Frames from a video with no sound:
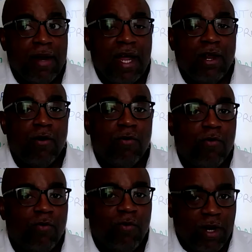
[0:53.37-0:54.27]
and I don't
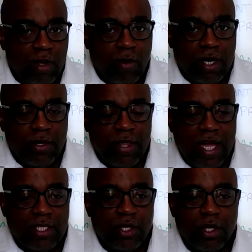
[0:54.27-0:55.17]
really want to do
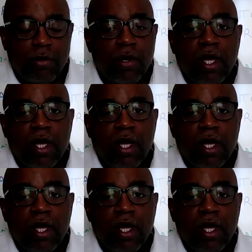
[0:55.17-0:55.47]
that to you.